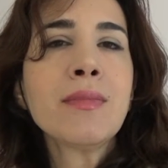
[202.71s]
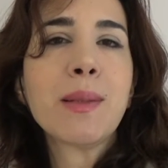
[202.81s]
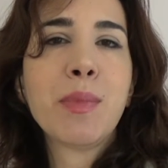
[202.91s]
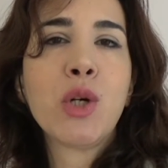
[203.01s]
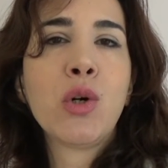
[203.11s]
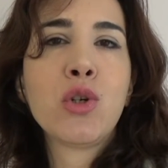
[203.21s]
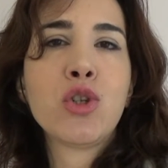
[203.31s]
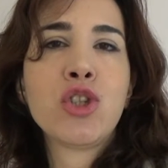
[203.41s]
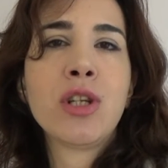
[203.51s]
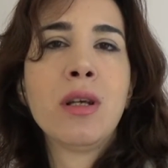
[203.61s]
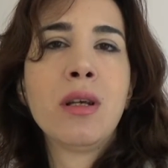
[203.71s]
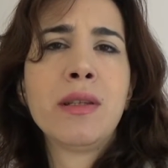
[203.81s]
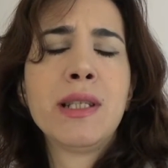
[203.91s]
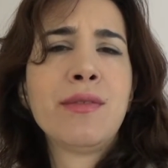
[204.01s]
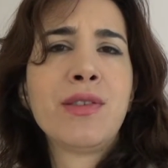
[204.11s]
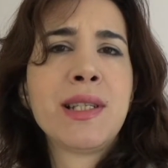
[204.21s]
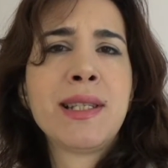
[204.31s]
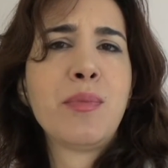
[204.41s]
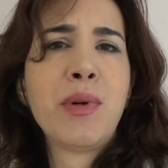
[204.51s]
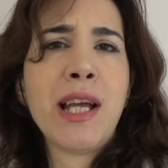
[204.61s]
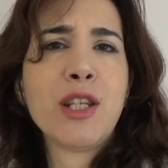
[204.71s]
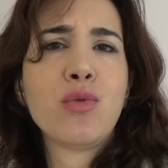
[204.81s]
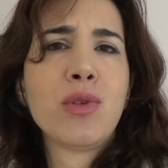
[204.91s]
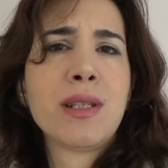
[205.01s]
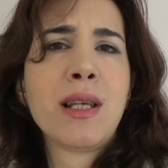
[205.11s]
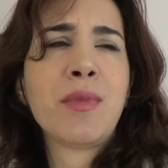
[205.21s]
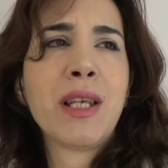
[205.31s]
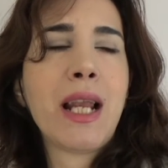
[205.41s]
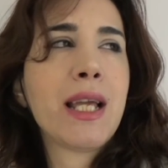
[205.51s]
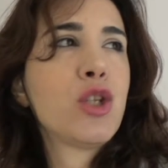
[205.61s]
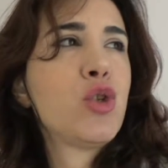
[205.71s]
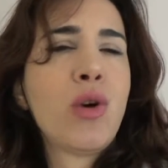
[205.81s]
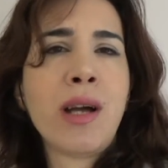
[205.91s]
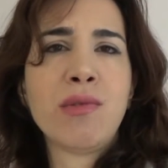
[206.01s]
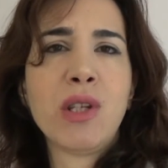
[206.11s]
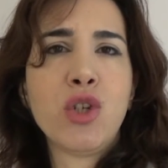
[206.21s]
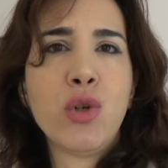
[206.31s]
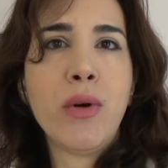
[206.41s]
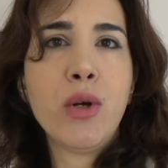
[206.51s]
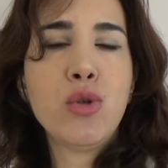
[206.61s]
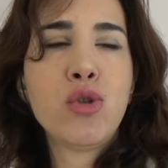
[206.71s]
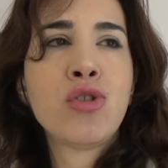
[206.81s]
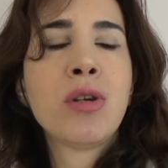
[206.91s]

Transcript: because the difference in the price was something like 200 euros.